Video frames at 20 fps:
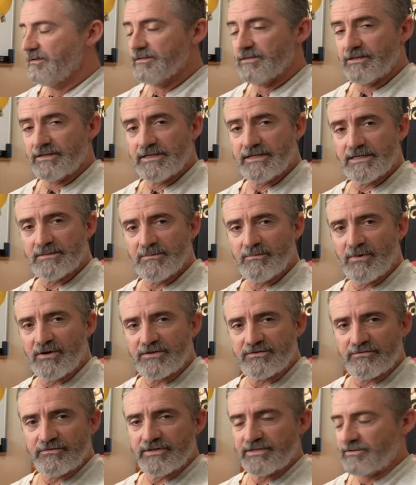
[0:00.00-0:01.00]
So here's the
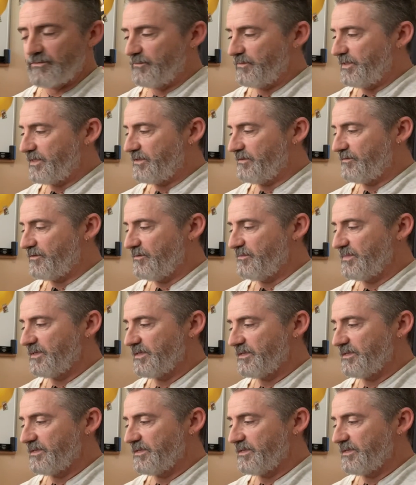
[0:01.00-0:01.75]
most recent week. I've got my